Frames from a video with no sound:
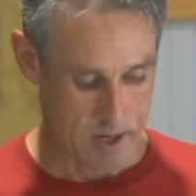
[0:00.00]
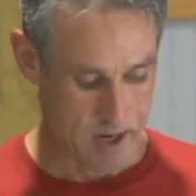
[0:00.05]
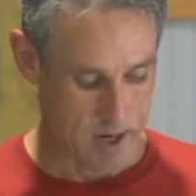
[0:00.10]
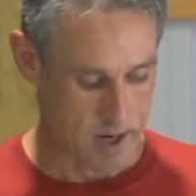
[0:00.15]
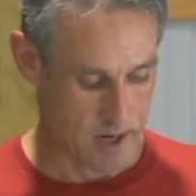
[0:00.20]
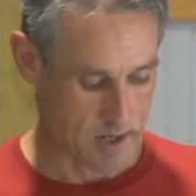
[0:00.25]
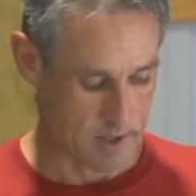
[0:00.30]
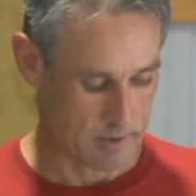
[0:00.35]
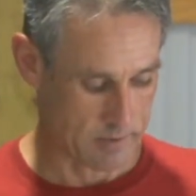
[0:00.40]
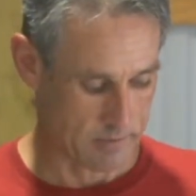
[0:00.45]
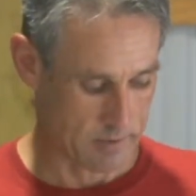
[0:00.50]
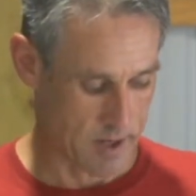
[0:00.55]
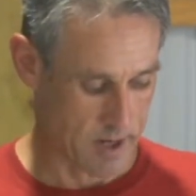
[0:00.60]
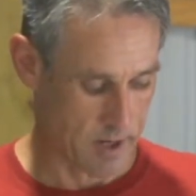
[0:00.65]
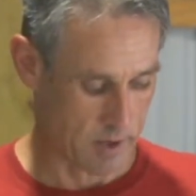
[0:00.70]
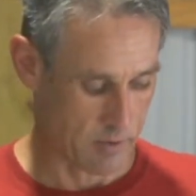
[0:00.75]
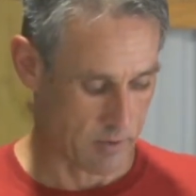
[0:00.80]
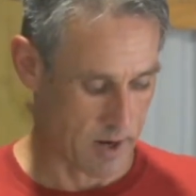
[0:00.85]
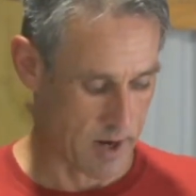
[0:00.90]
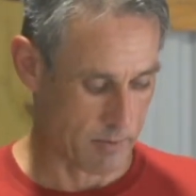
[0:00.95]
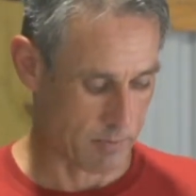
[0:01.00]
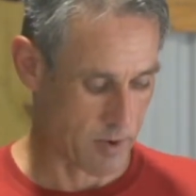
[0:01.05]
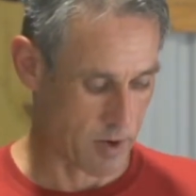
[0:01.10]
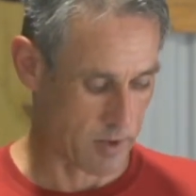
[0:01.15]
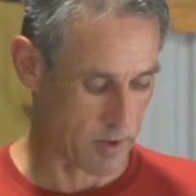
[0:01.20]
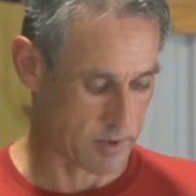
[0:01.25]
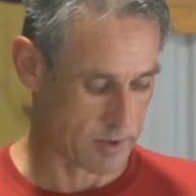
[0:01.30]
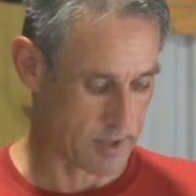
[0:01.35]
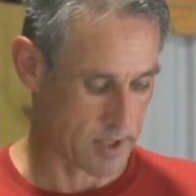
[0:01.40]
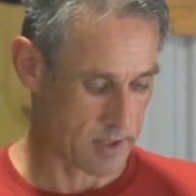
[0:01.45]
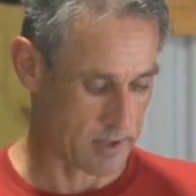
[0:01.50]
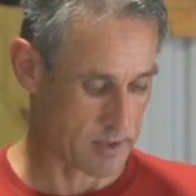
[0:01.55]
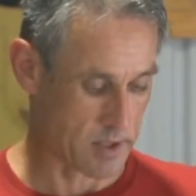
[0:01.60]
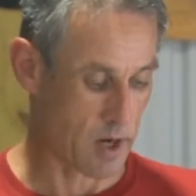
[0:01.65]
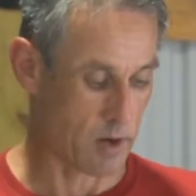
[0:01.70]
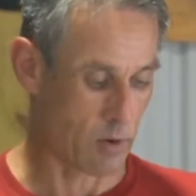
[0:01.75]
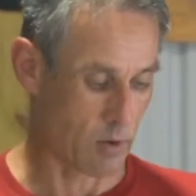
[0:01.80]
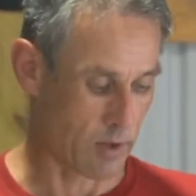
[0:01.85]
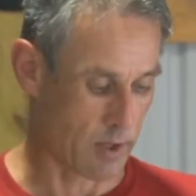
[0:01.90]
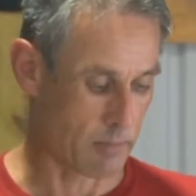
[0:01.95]
And Crank Brothers has
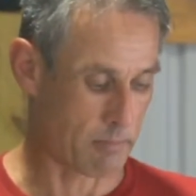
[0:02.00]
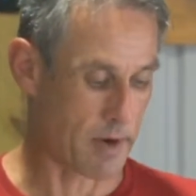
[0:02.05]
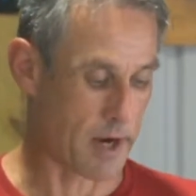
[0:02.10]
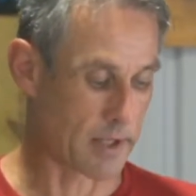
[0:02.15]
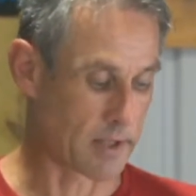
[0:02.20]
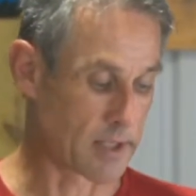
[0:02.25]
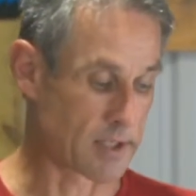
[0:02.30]
not only made